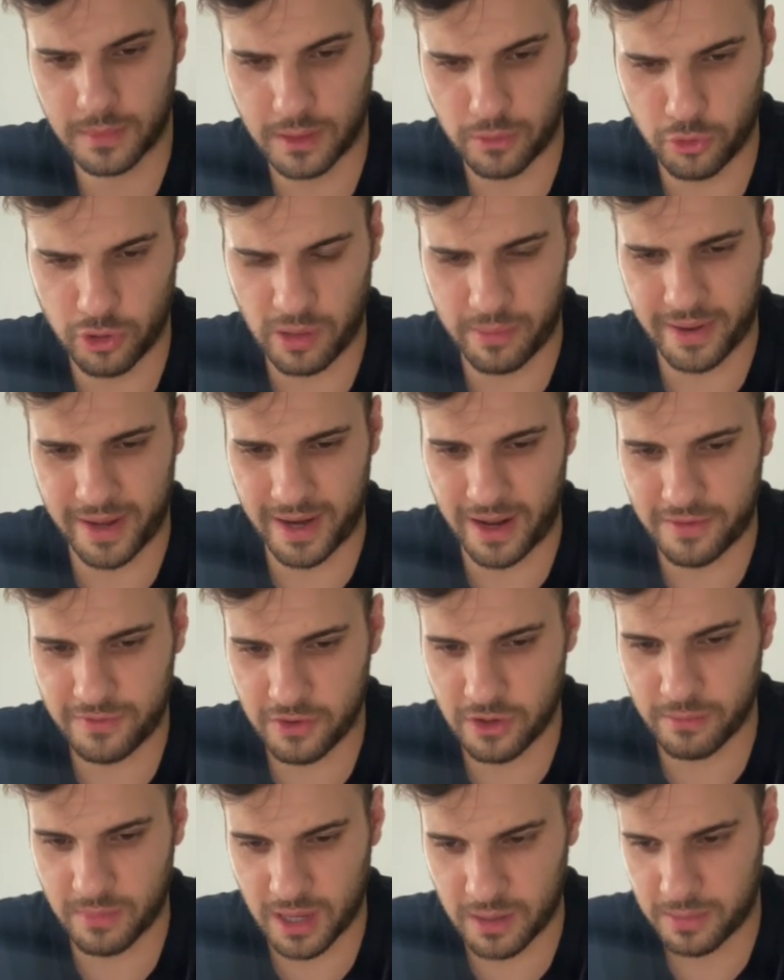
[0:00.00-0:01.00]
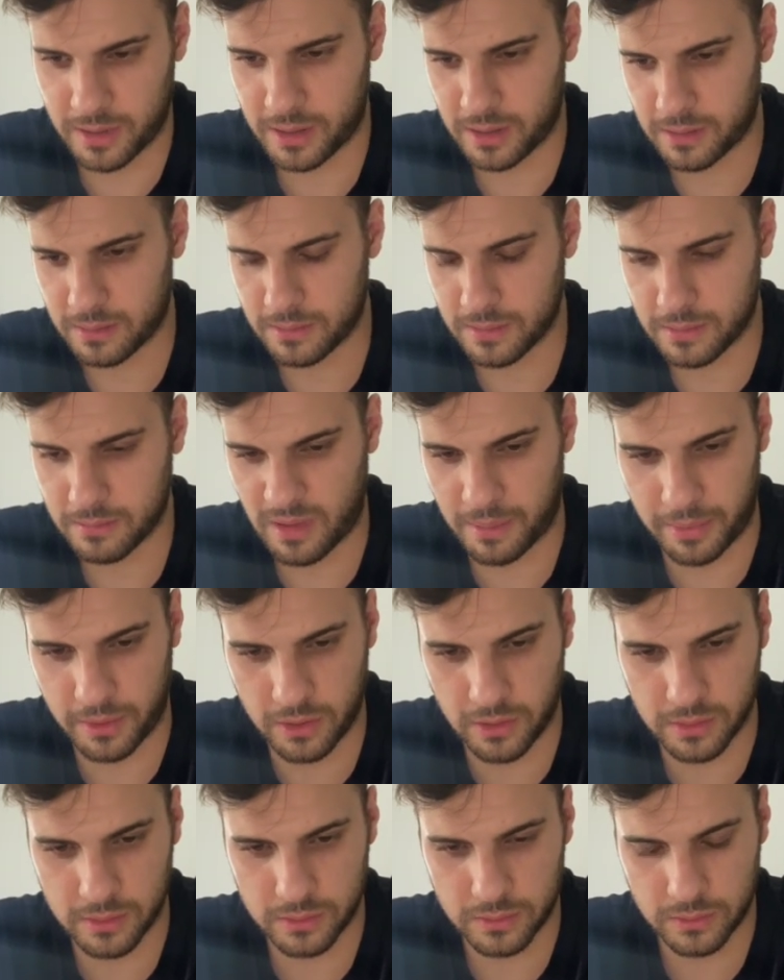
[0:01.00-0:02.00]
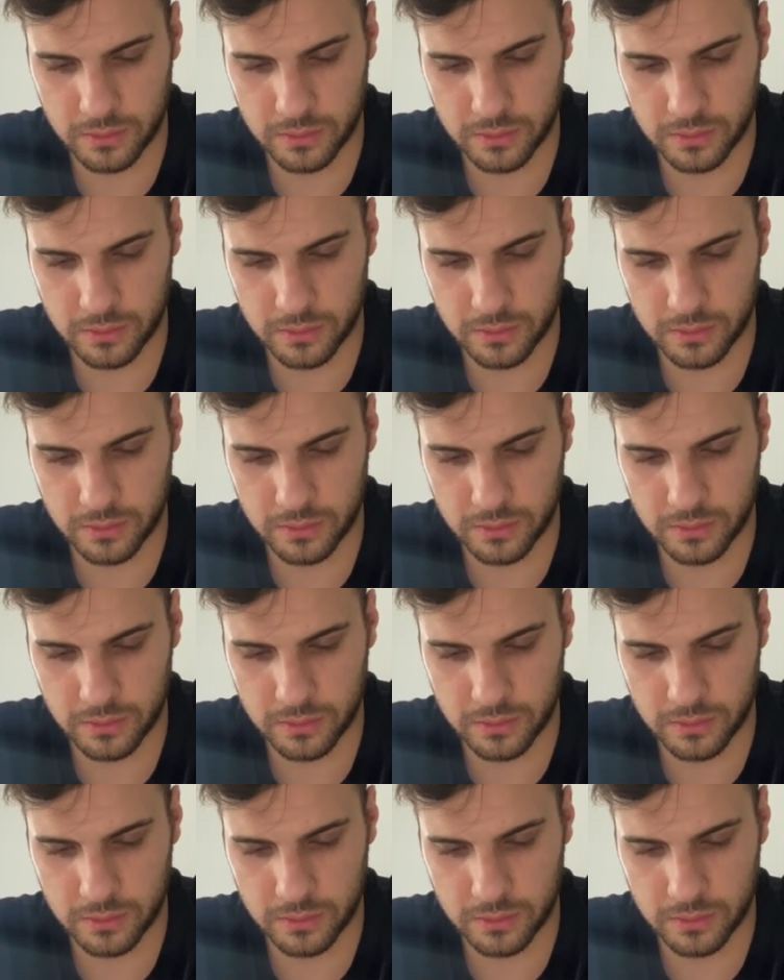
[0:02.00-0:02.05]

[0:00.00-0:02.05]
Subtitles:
Will there be an advert? Maybe. Maybe not.